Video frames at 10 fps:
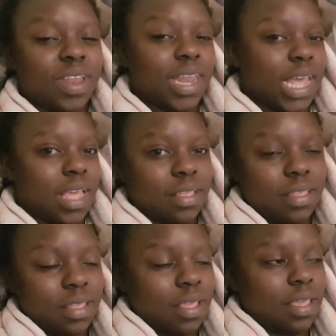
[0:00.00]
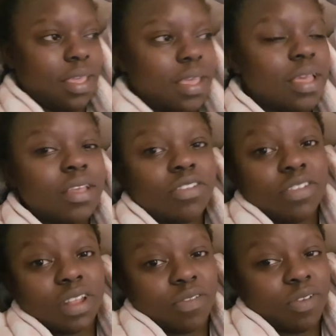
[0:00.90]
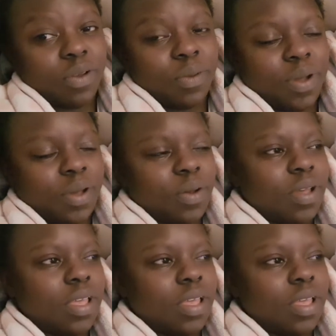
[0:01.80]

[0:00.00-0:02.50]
nice. She done very well.